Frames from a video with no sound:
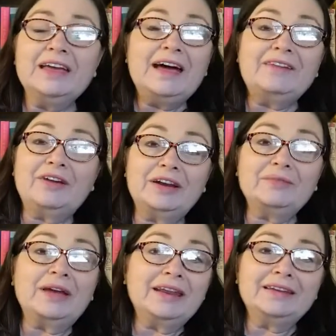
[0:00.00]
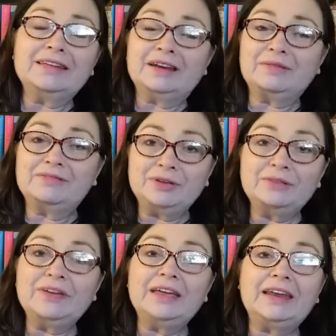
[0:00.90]
I've already read it and done a review of
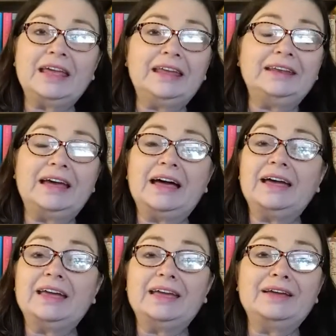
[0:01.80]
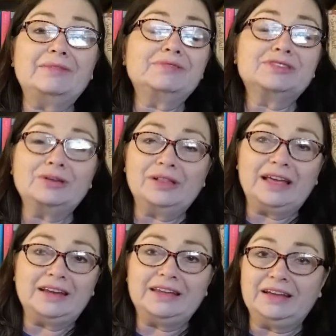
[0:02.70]
it, and I am so glad
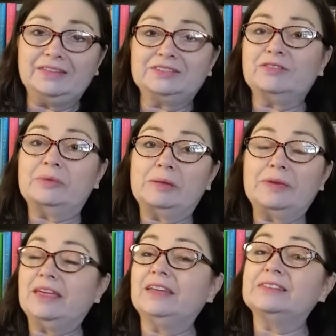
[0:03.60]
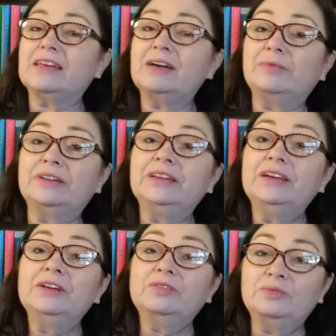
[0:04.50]
he got this for me because I would
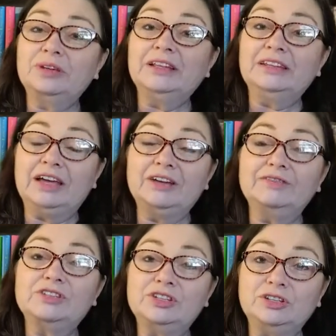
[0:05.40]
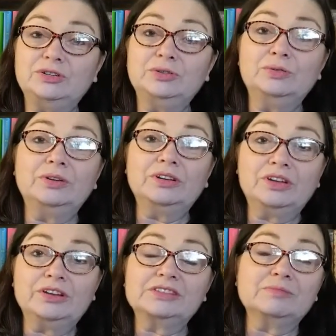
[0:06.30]
really love to
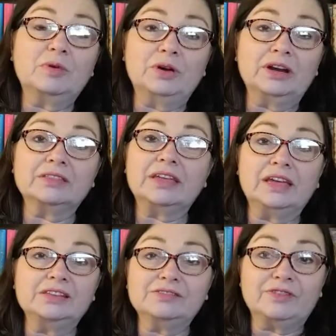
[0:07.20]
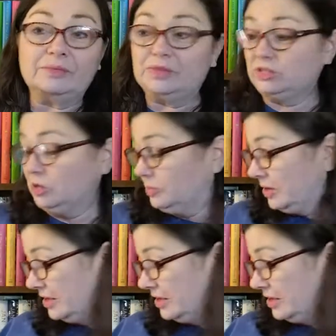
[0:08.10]
cook some more things from this cookbook.